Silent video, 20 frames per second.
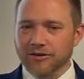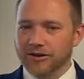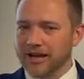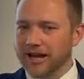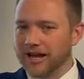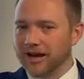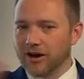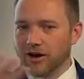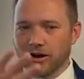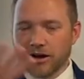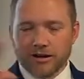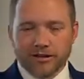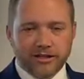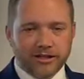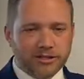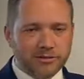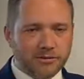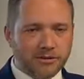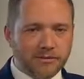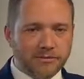Okay, all
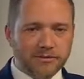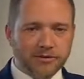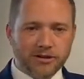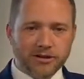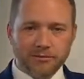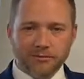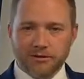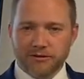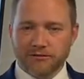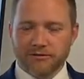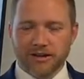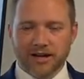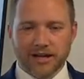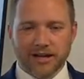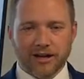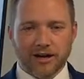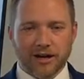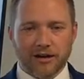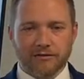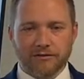these people could be
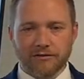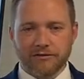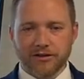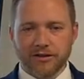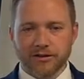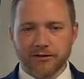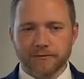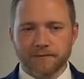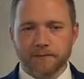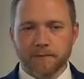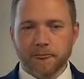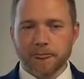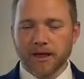filing off of you.